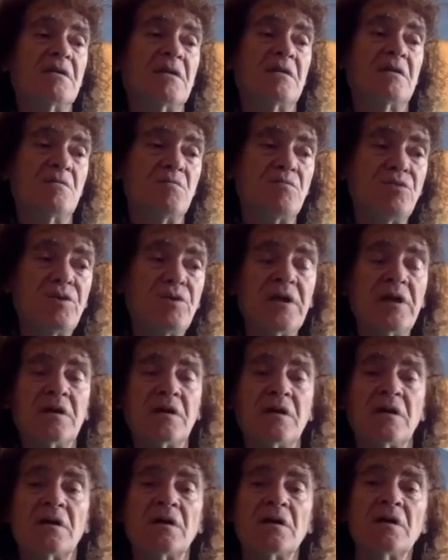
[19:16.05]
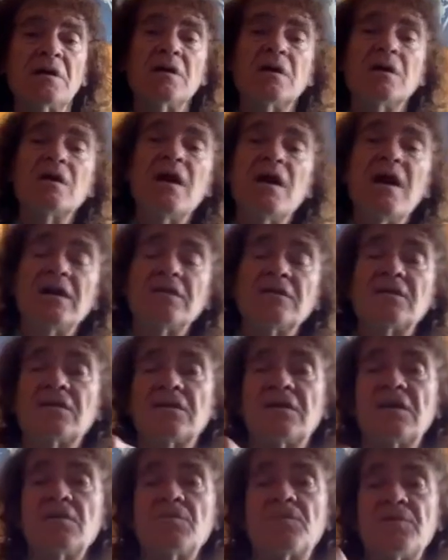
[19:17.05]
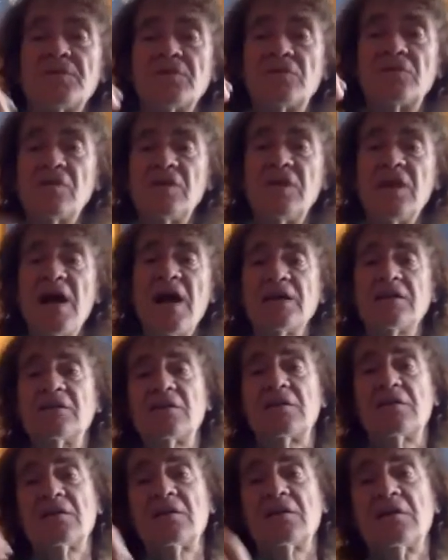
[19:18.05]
bring and keep the light